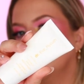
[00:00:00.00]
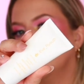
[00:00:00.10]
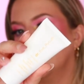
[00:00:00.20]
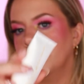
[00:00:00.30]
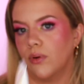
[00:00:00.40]

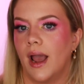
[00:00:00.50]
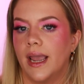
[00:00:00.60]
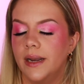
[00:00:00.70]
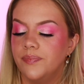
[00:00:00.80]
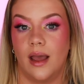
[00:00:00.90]
pretty
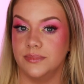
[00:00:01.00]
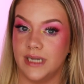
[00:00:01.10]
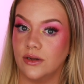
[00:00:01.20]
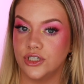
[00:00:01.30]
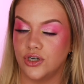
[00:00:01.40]
bright. I'm
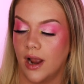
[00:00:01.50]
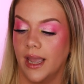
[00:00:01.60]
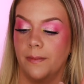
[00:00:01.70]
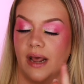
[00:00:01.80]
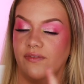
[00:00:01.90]
down to try
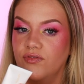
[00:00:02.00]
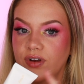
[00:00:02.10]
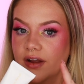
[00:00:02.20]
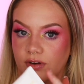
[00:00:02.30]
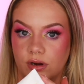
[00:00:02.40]
it, but I've
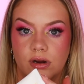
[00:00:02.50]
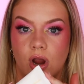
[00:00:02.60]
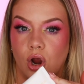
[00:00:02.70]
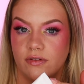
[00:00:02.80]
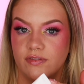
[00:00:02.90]
never
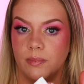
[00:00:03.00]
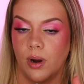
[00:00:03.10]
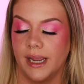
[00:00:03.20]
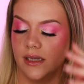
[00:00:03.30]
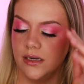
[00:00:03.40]
heard of the
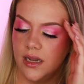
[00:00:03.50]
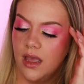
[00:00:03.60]
brand.